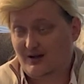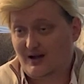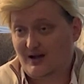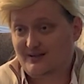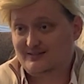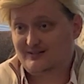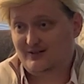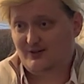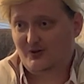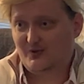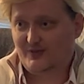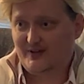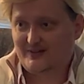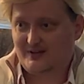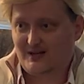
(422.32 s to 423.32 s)
I still don't
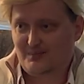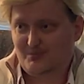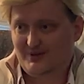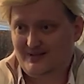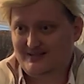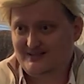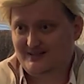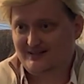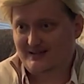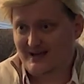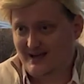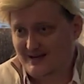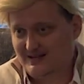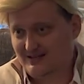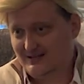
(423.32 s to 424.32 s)
think that I'm pleasing
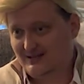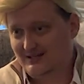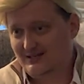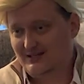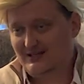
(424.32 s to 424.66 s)
Daddy.